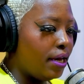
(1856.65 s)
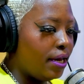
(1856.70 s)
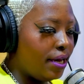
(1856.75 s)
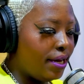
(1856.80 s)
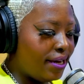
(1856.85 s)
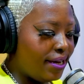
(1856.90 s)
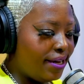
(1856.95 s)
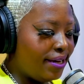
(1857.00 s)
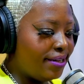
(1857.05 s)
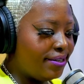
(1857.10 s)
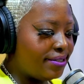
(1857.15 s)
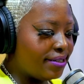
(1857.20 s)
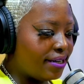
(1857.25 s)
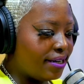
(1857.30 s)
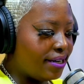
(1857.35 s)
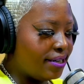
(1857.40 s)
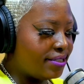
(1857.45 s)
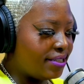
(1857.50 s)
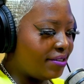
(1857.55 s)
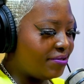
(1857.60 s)
He
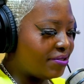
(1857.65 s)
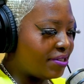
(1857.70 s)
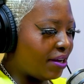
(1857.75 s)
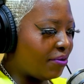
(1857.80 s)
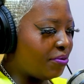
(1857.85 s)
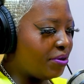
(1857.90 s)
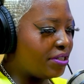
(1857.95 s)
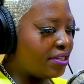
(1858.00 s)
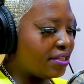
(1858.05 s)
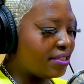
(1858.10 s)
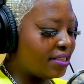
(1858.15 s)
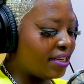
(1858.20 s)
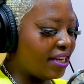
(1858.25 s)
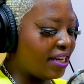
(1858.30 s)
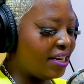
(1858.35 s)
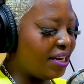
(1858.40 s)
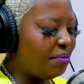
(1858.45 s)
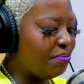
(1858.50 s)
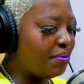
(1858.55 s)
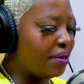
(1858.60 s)
was like, we does it,
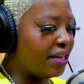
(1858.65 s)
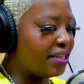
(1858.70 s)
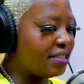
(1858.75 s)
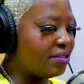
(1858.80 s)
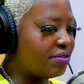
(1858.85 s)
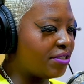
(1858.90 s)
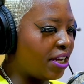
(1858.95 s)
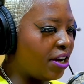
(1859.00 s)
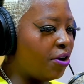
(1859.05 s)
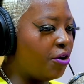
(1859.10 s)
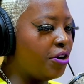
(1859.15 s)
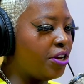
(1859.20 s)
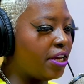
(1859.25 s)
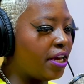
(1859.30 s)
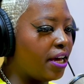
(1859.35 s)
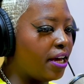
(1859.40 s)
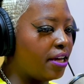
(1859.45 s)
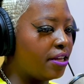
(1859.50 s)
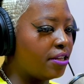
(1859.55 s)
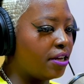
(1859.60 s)
and he was like, oh,
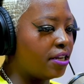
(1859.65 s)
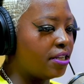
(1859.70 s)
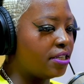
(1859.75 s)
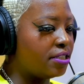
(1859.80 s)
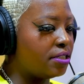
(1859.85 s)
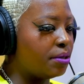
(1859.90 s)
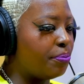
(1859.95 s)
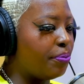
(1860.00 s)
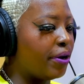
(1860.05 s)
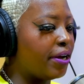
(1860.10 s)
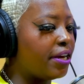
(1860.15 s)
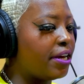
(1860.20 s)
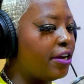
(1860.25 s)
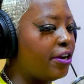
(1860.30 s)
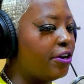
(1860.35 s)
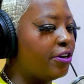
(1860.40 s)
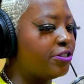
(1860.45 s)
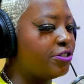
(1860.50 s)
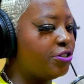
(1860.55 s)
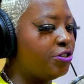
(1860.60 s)
yeah, there's a break
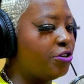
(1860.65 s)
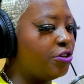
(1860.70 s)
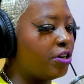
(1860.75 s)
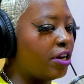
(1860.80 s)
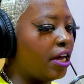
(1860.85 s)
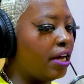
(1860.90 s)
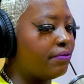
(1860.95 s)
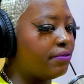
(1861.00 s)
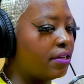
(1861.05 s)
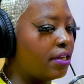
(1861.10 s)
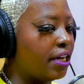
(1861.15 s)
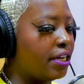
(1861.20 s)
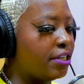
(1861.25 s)
here, so you're going to have to,